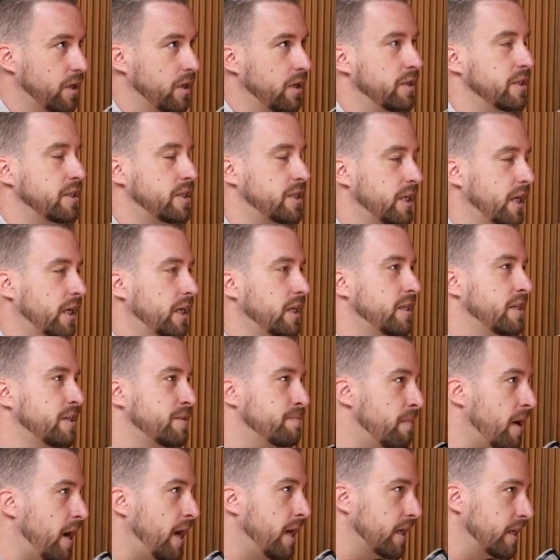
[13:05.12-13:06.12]
The second is
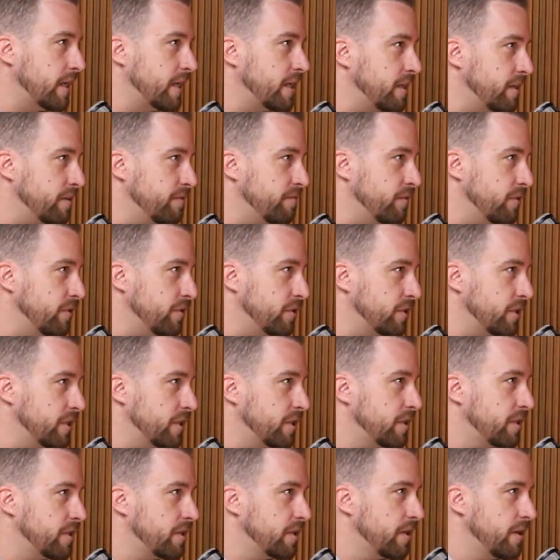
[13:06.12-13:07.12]
marketing
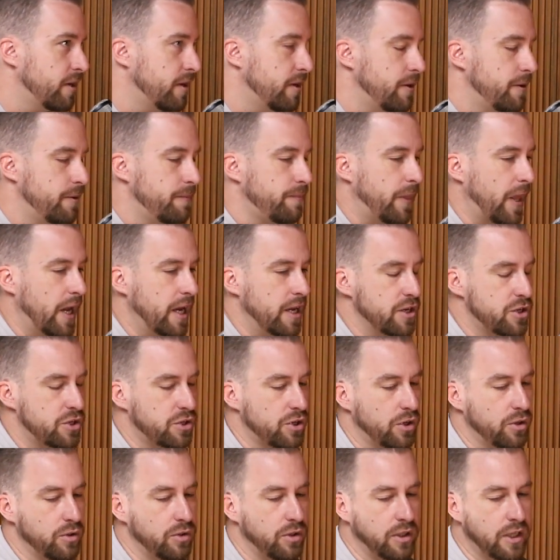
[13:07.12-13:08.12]
conversions. And
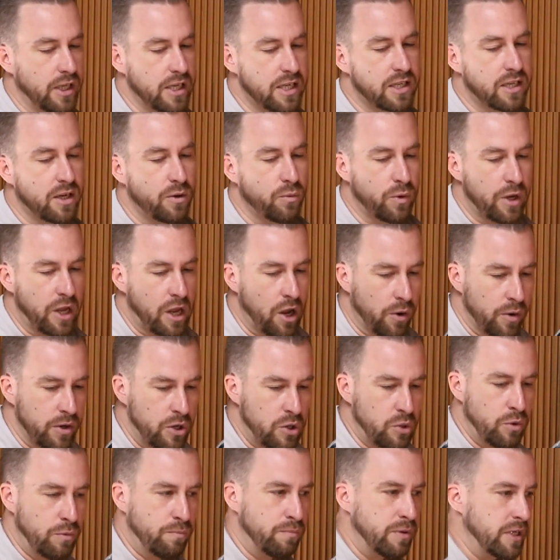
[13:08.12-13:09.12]
so let's say we go
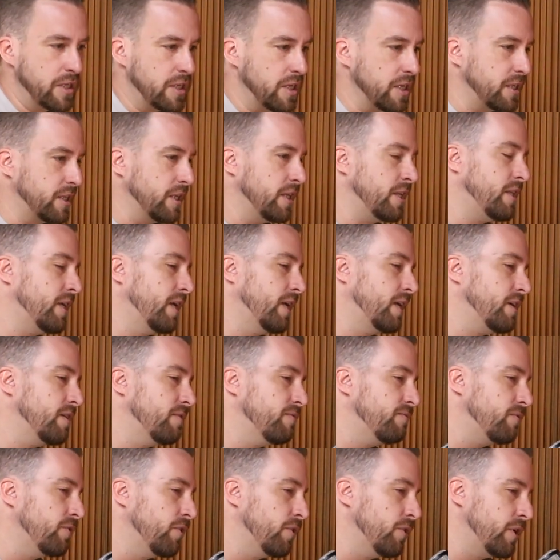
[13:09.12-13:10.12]
into a business and they're
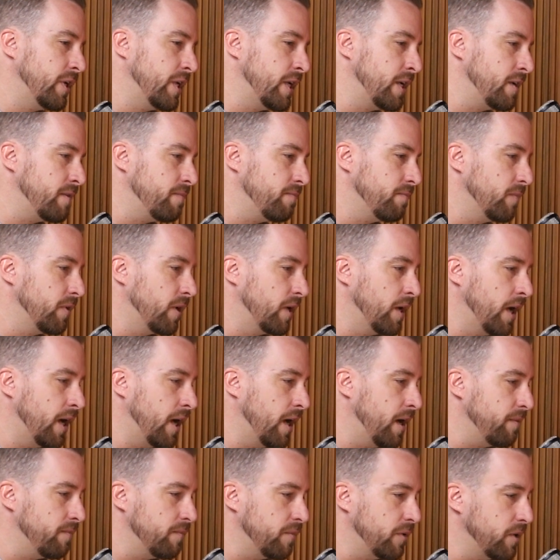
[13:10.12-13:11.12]
converting
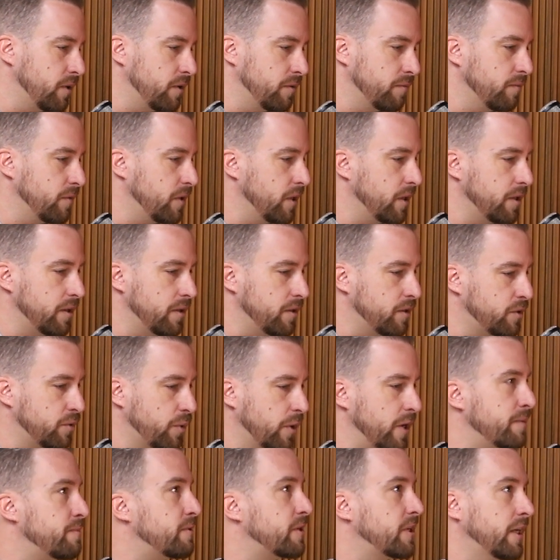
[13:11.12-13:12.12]

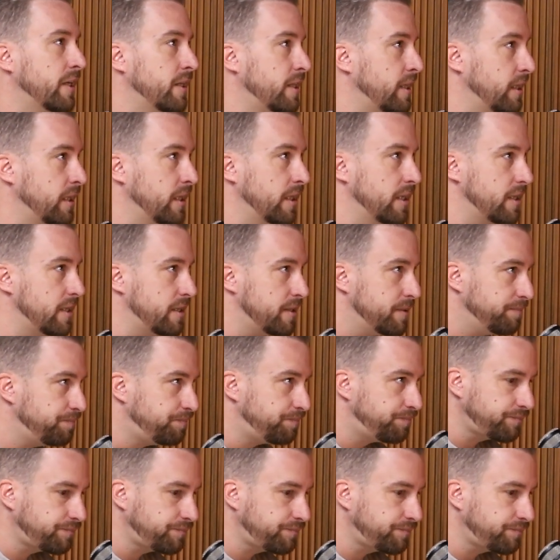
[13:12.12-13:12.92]
20% of their leads.